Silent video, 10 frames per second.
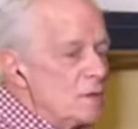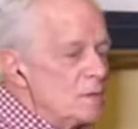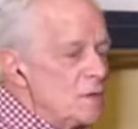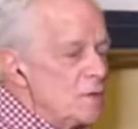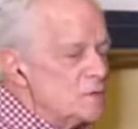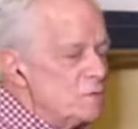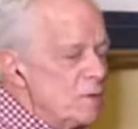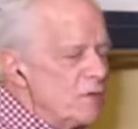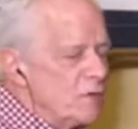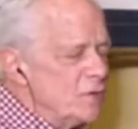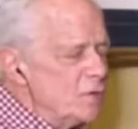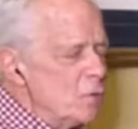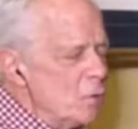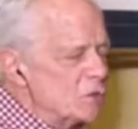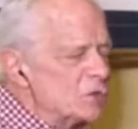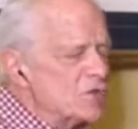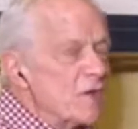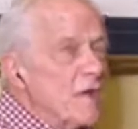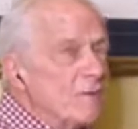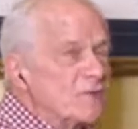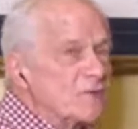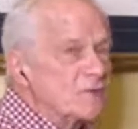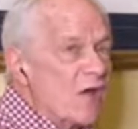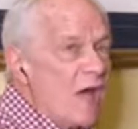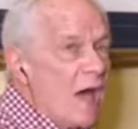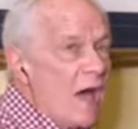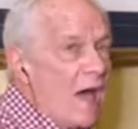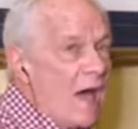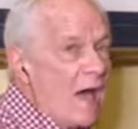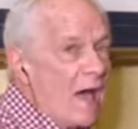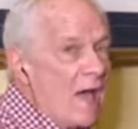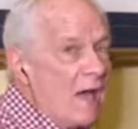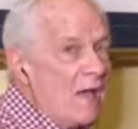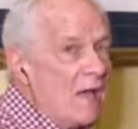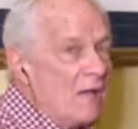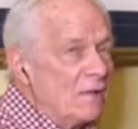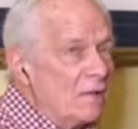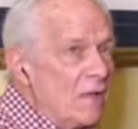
Teach me the use of silence.